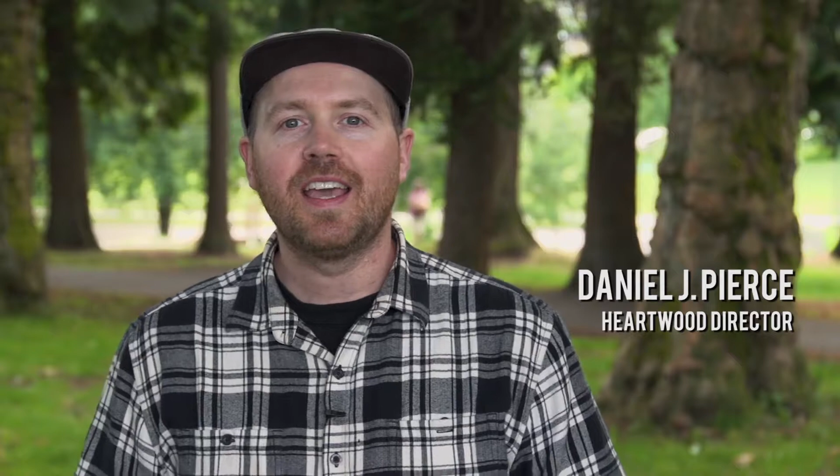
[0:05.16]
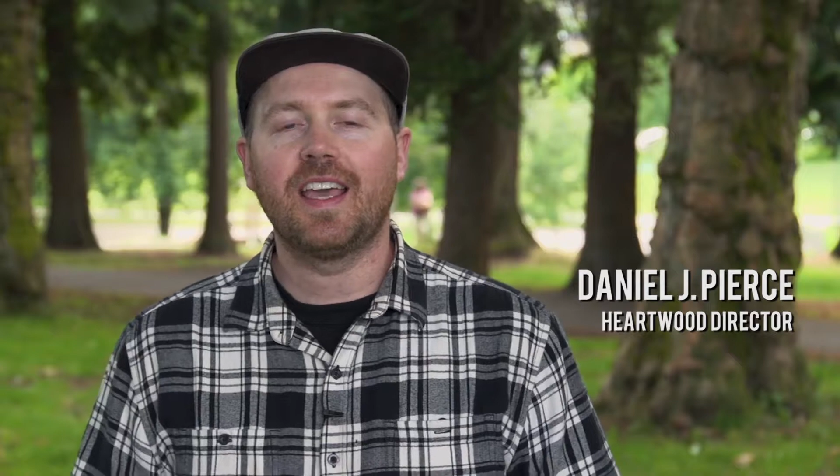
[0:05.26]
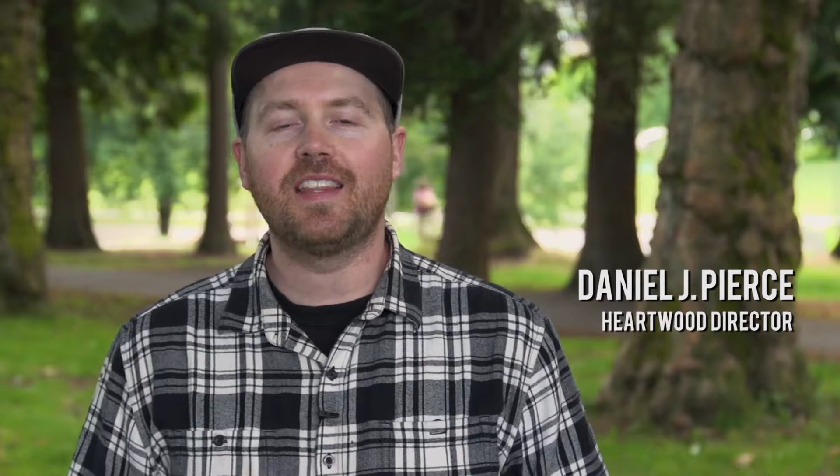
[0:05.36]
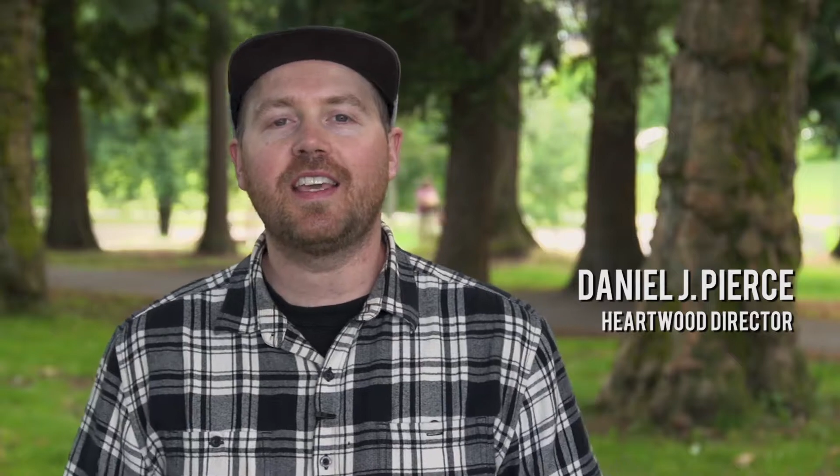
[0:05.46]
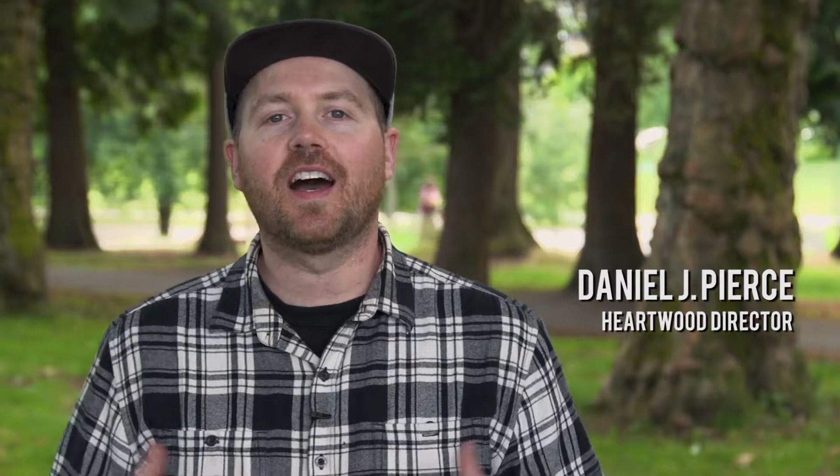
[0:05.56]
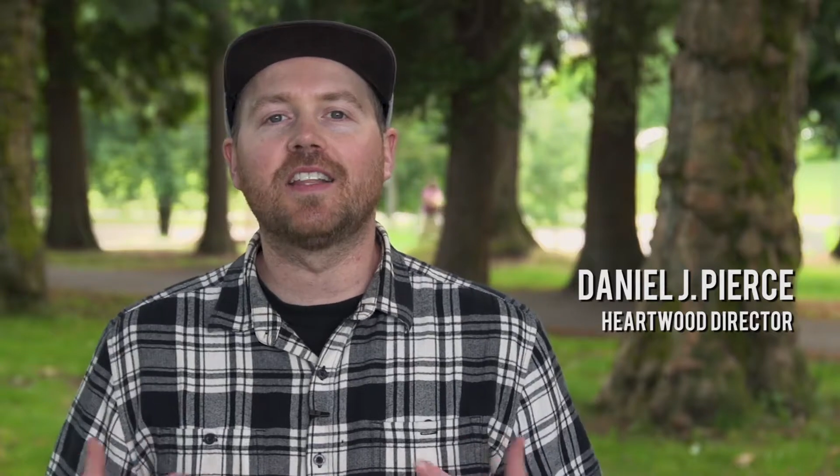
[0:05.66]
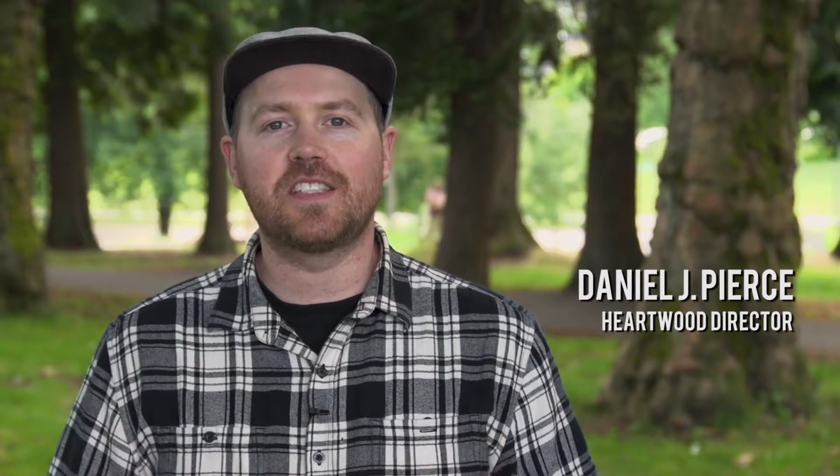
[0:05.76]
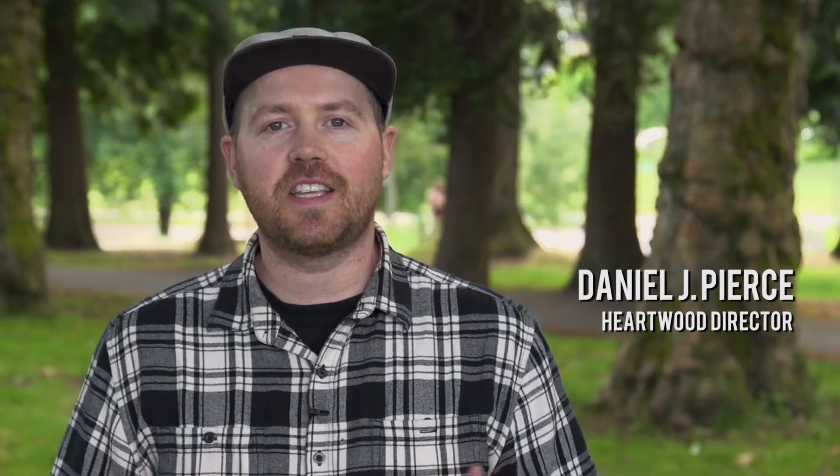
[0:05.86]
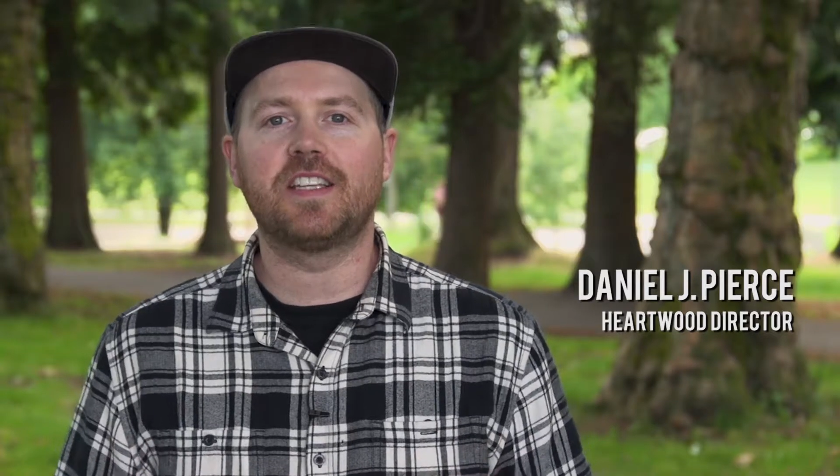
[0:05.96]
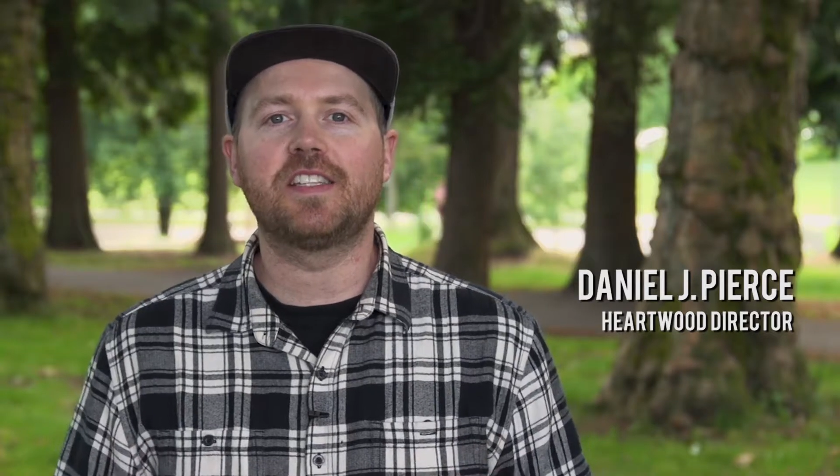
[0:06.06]
in the
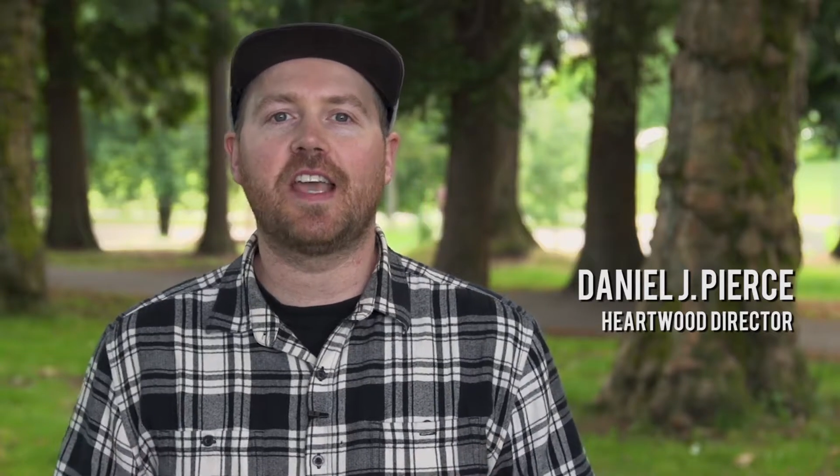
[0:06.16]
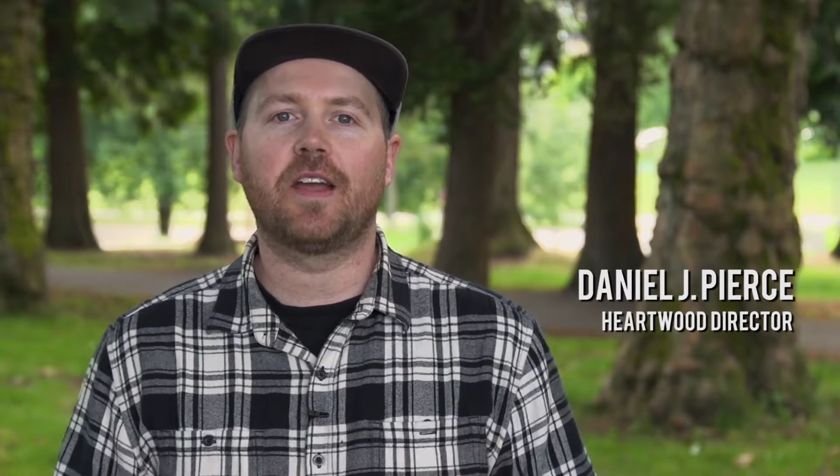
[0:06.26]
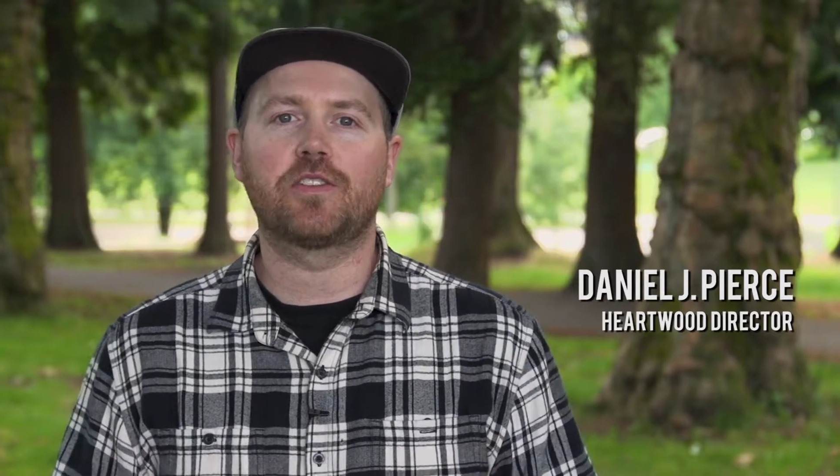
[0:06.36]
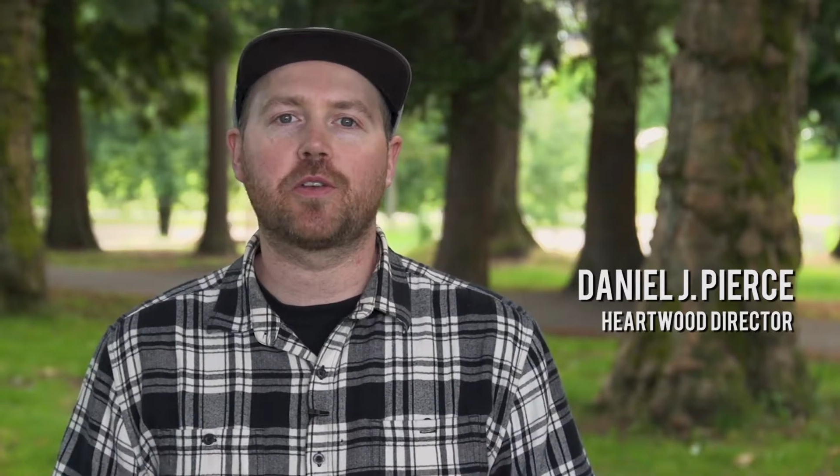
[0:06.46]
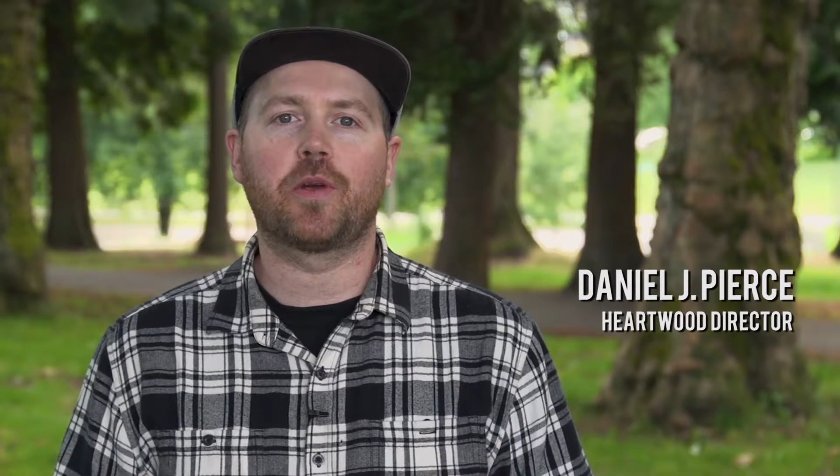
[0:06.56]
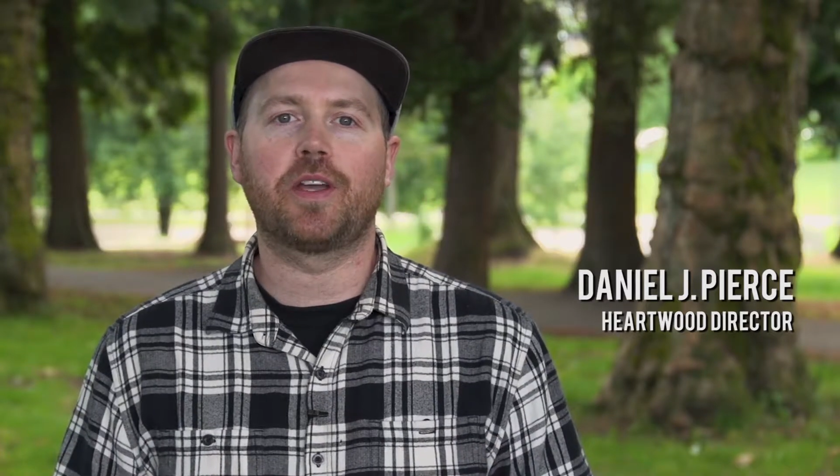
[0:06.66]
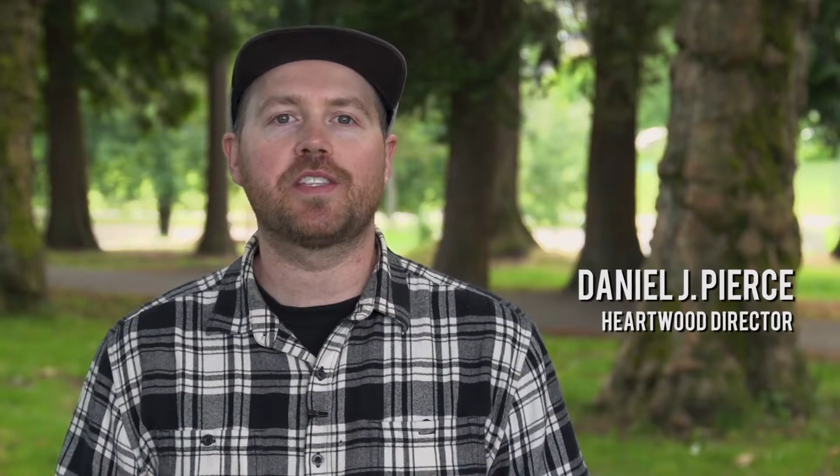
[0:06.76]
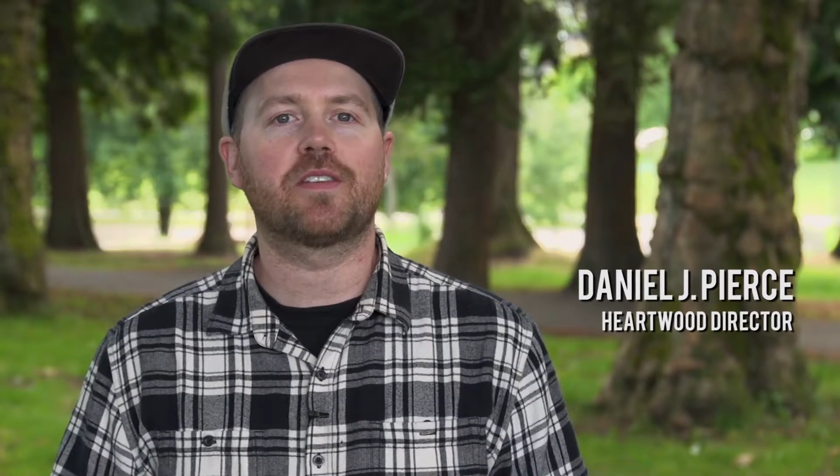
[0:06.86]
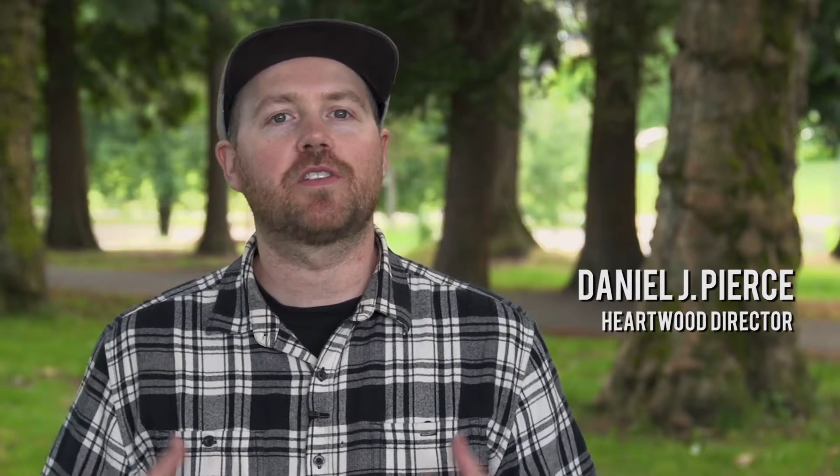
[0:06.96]
unceded territories